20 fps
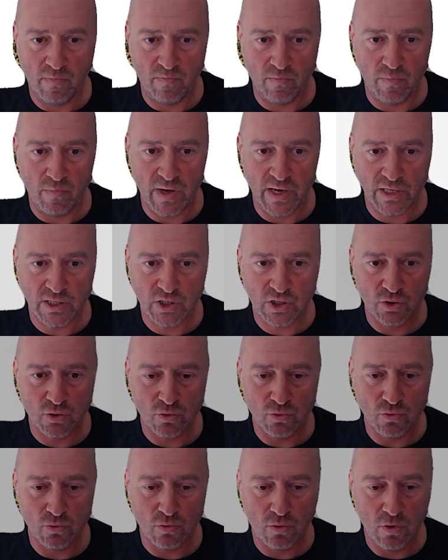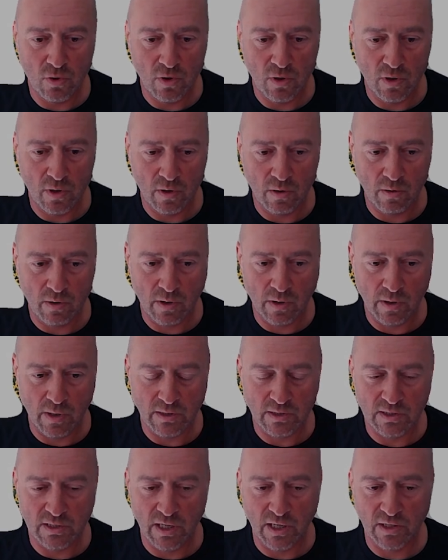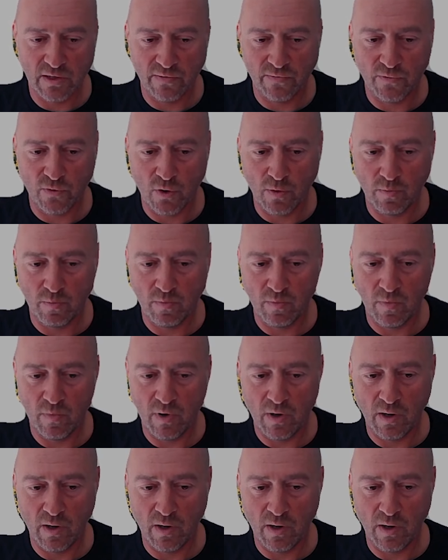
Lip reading: batch 2 has data from